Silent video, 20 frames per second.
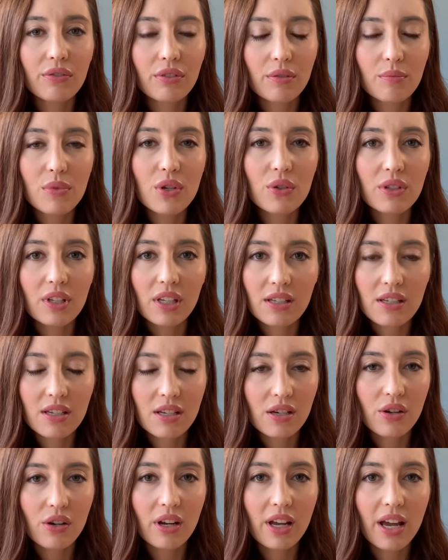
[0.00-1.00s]
from using
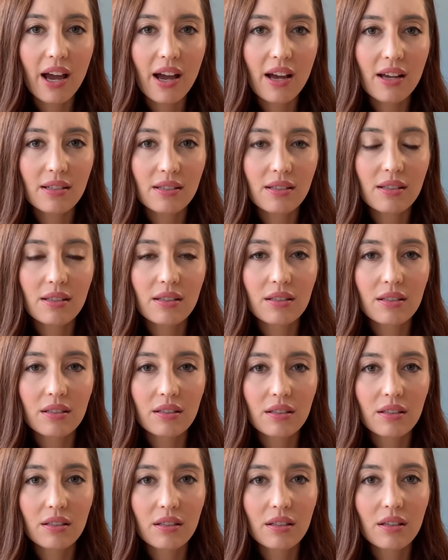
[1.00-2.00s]
tear
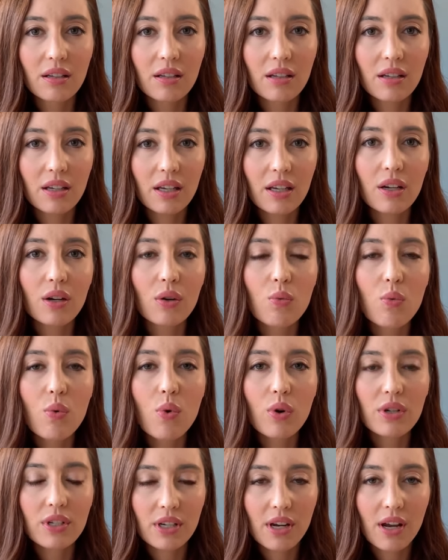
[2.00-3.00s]
gas in a
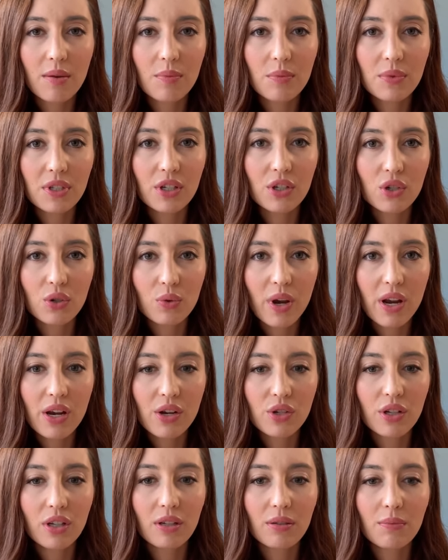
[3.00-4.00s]
wartime
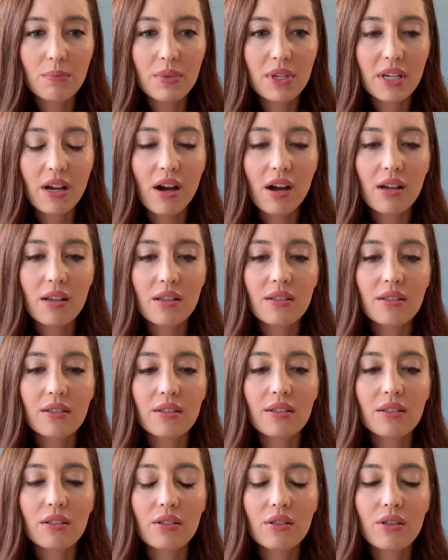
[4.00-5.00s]
situation
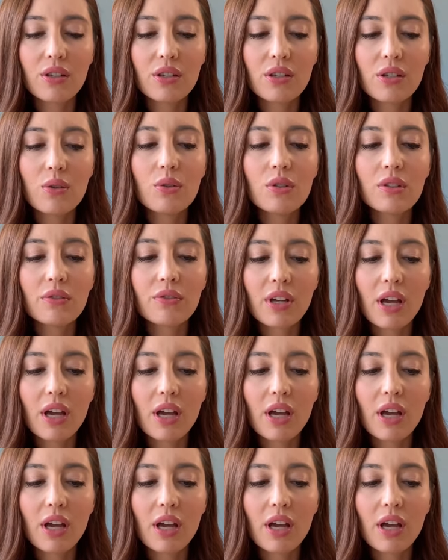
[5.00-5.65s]
because the use of